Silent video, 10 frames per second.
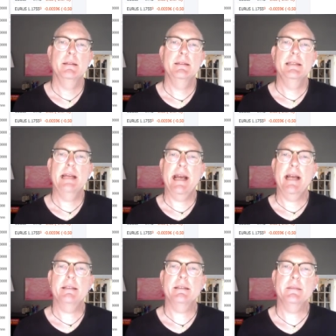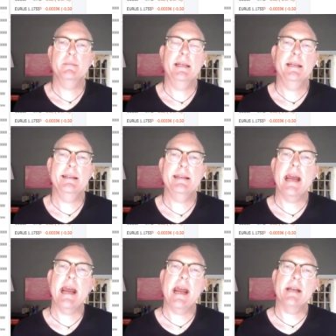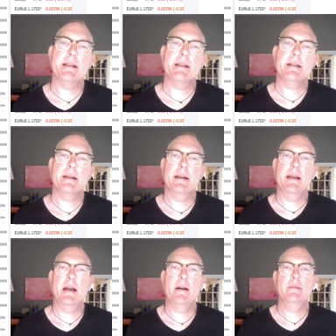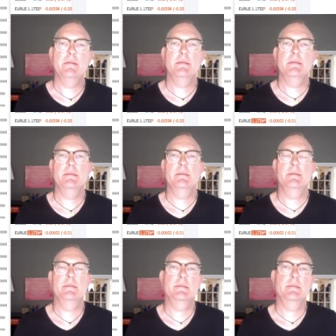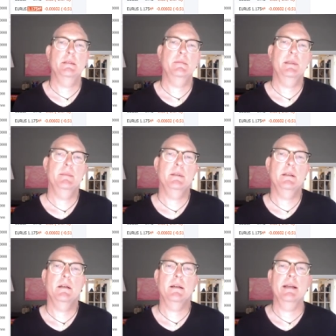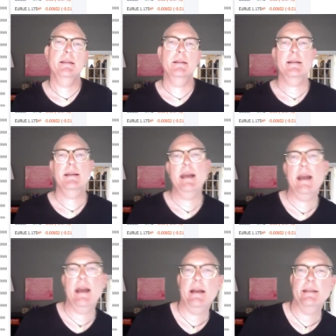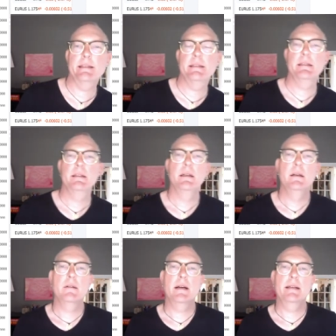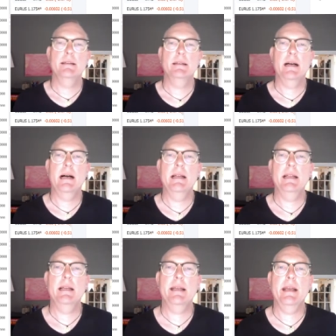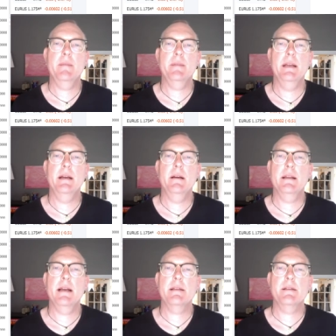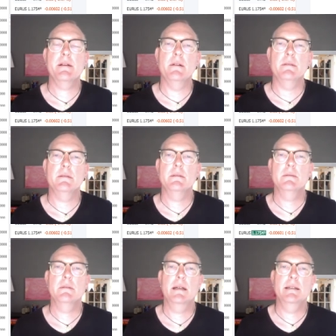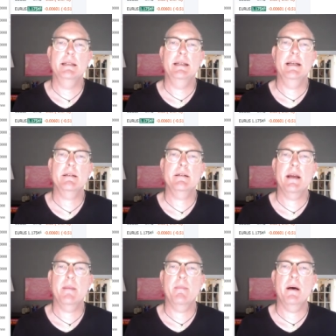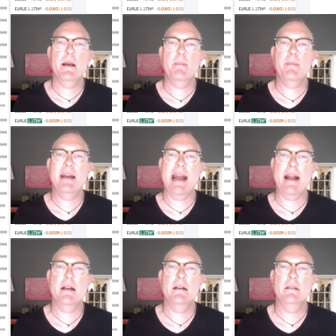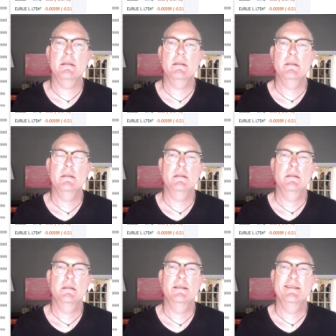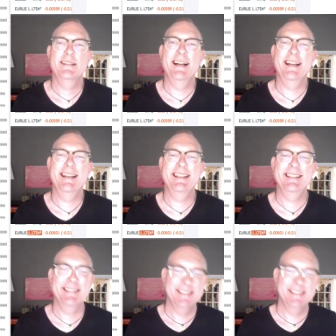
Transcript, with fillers: Dash made a dash, and now some people are getting the cash, right? I let it get up to here, then I sold, right? And then yesterday I bought it back, right?